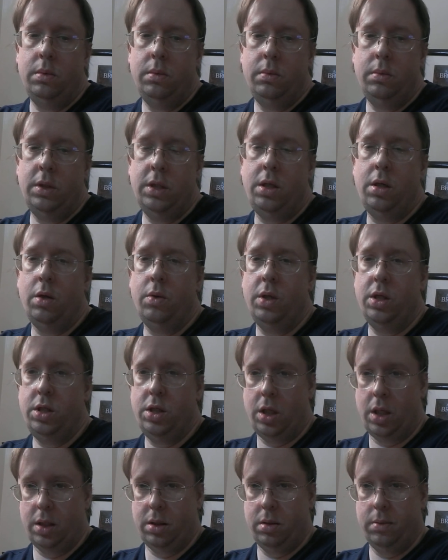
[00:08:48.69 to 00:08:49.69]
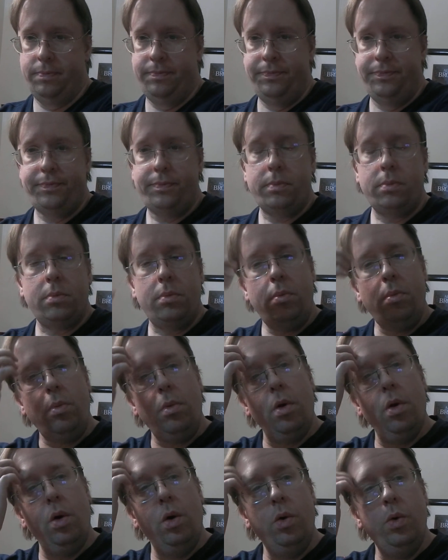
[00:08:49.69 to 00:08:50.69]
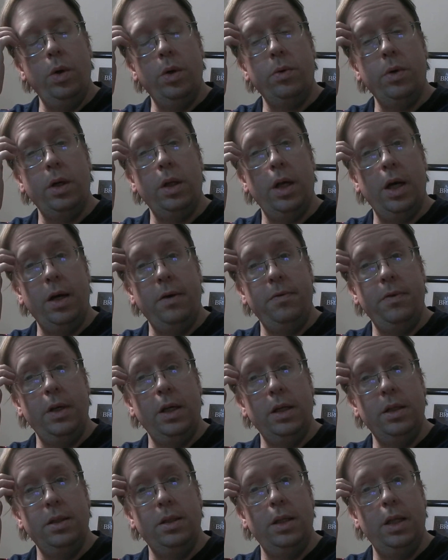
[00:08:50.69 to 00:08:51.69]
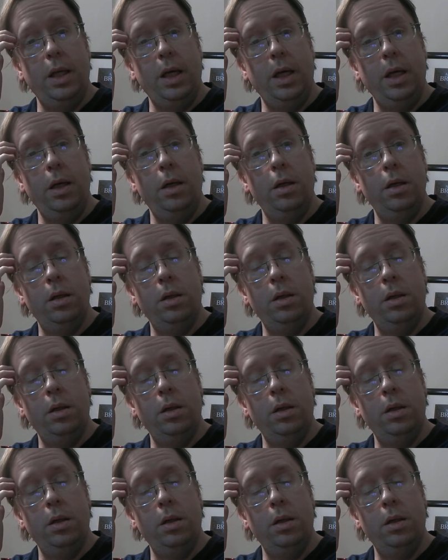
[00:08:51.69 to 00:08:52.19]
Dakota Johnson, who in real life is the